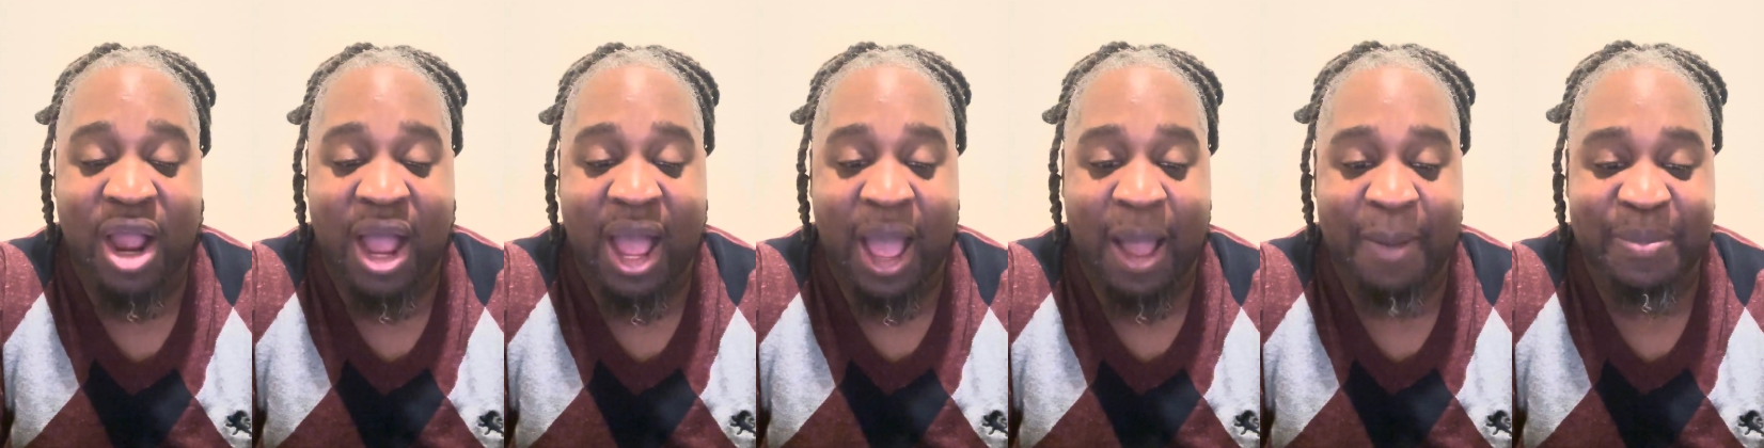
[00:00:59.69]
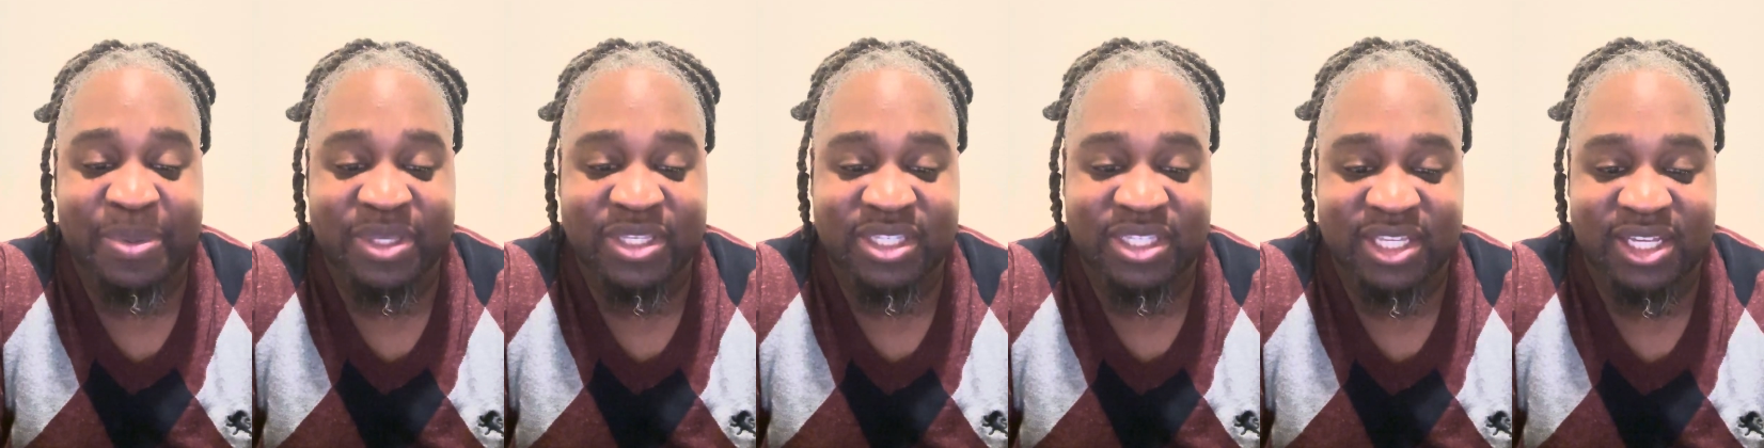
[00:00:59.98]

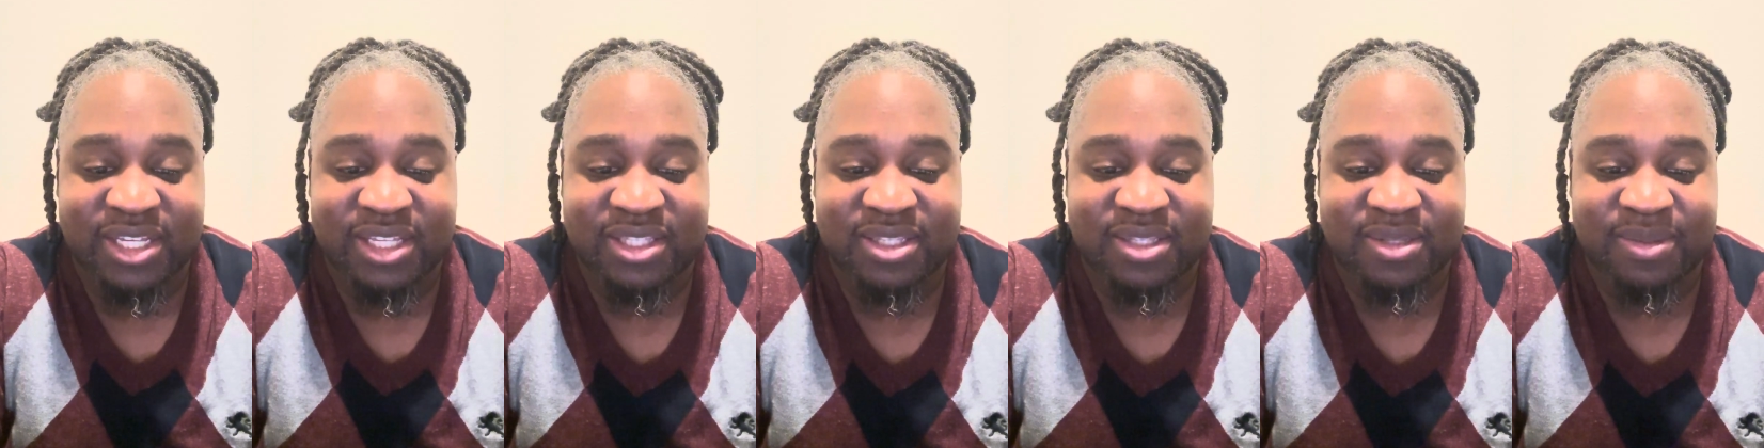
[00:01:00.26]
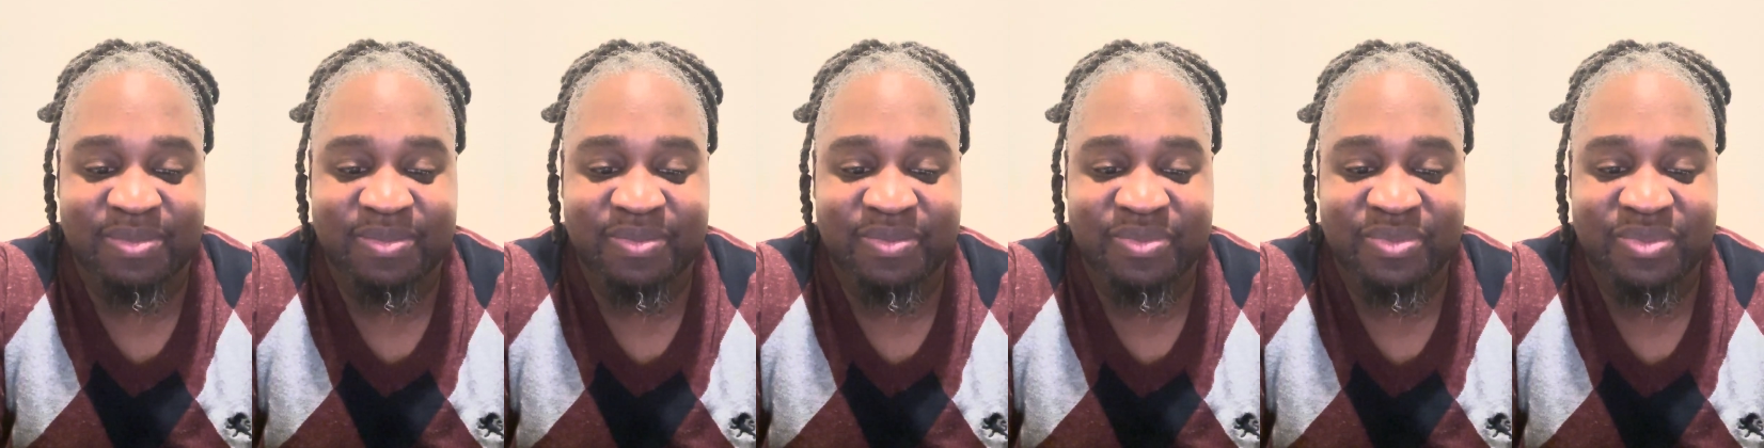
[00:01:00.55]
opposites.
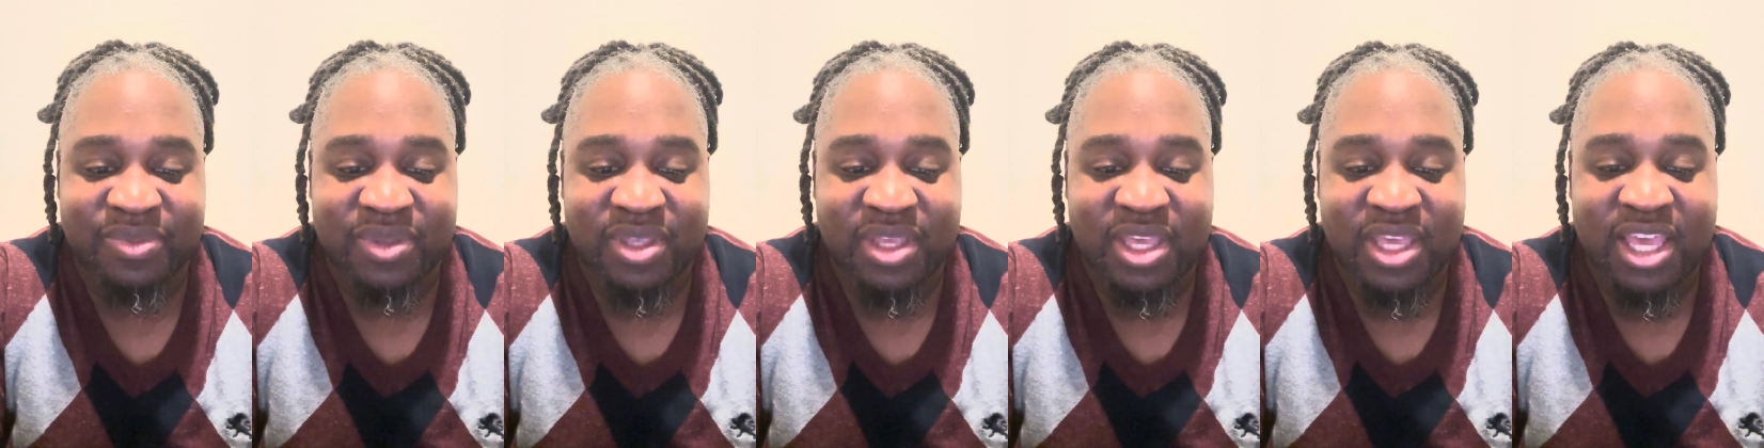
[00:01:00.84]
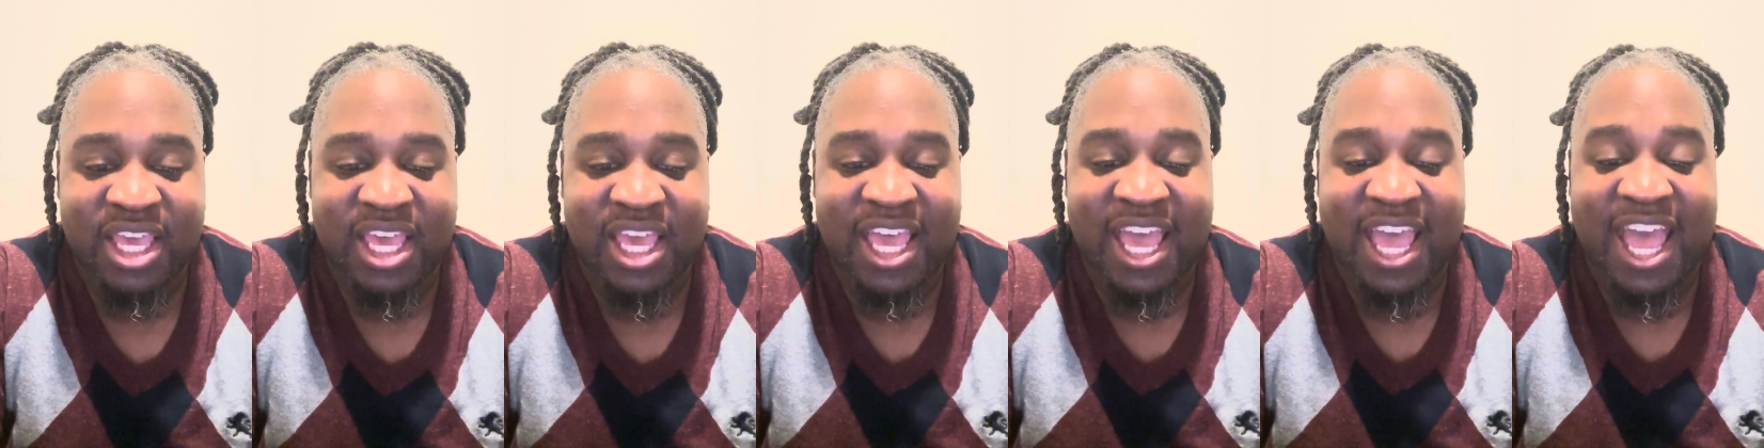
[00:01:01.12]

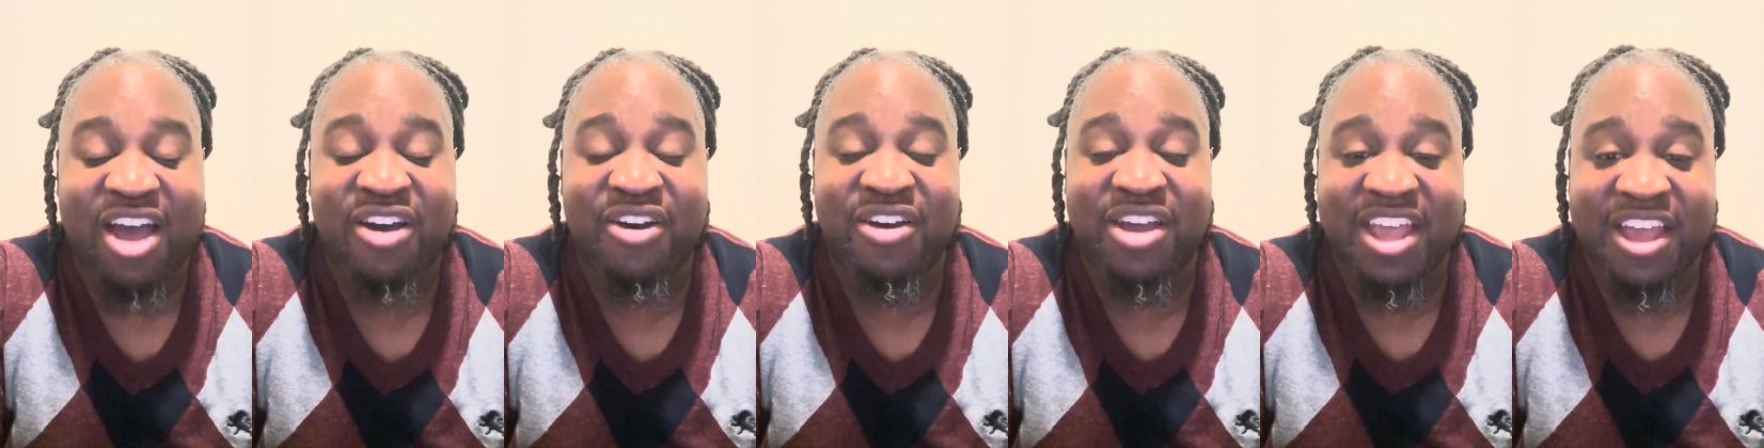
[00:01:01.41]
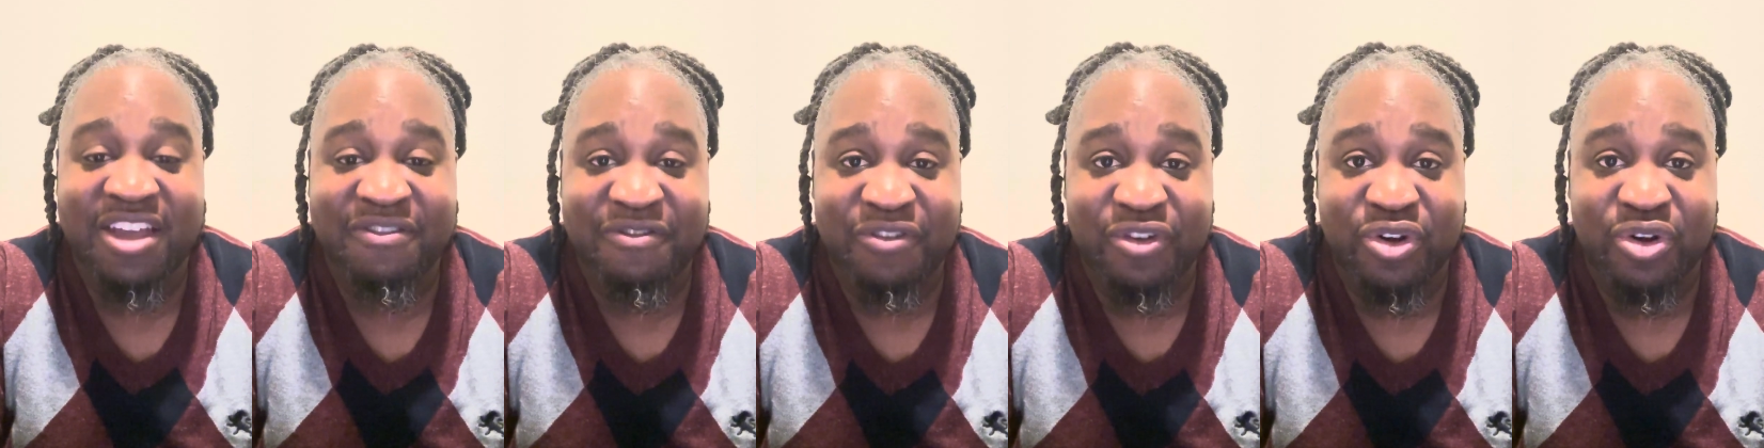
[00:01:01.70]

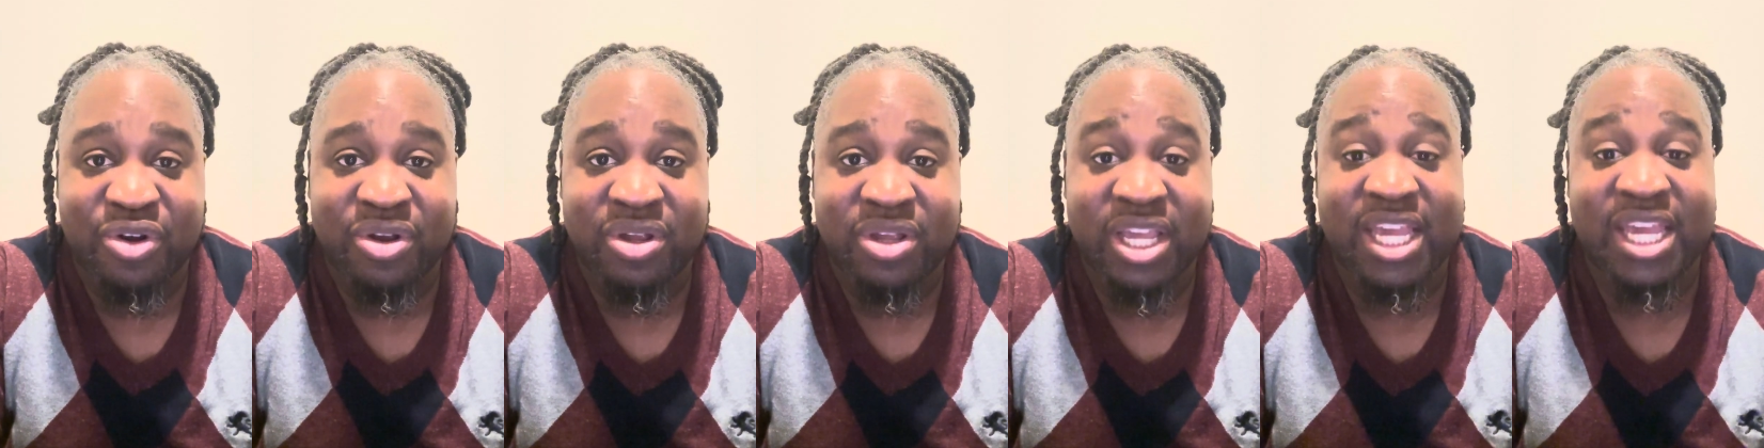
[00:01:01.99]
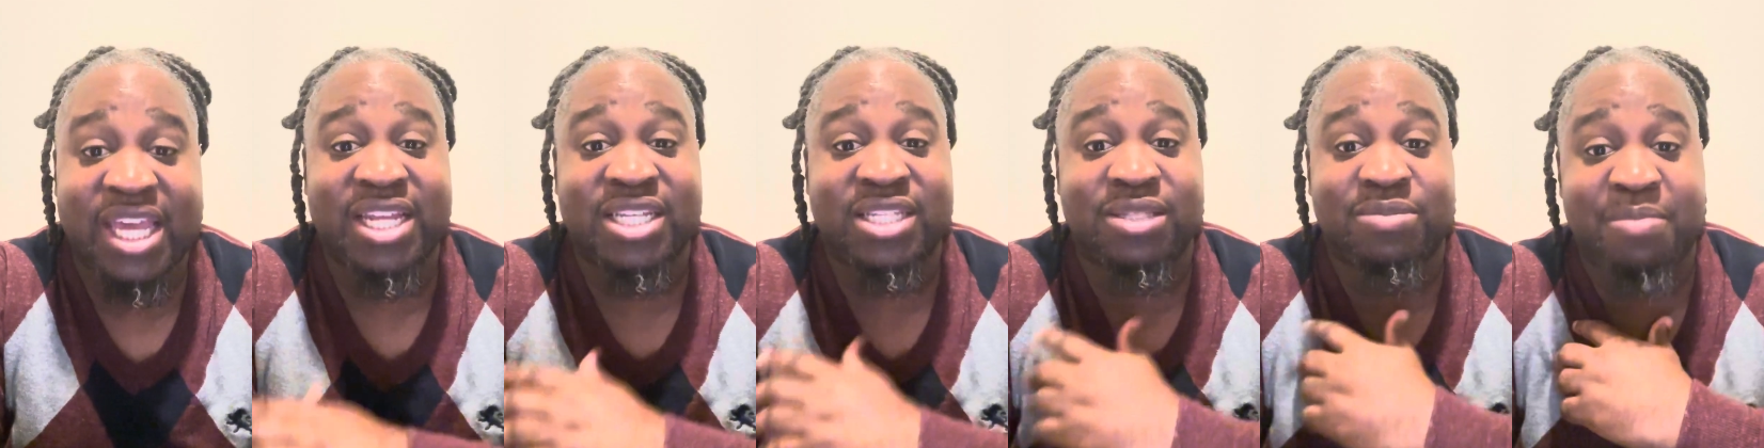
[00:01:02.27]
However,
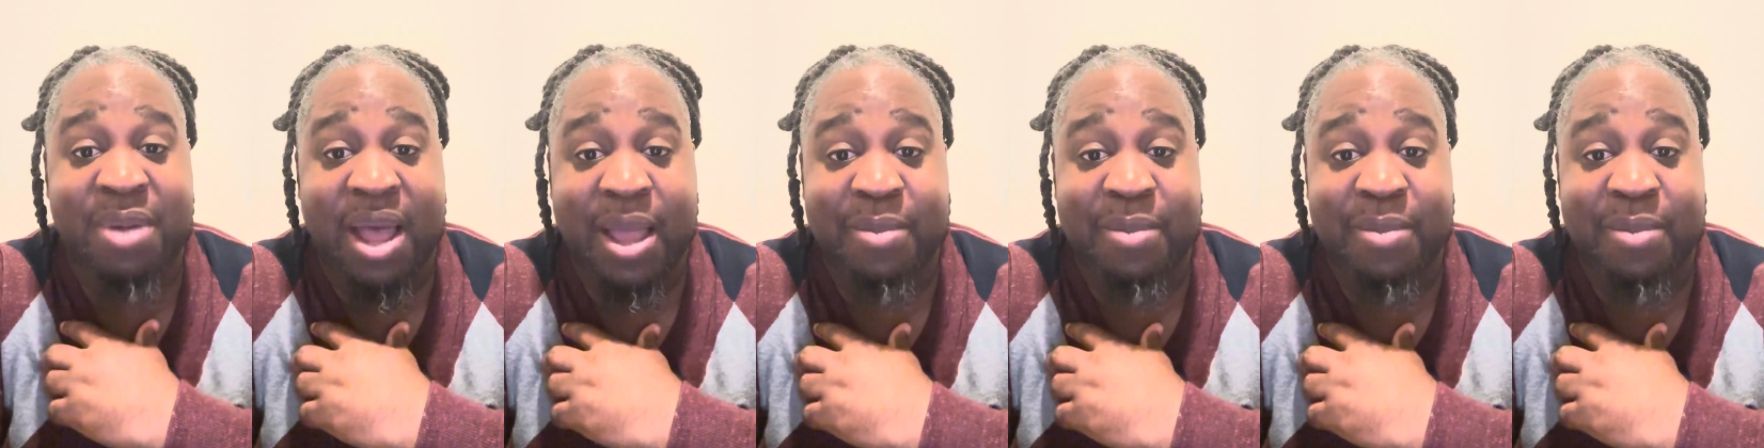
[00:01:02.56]
it is my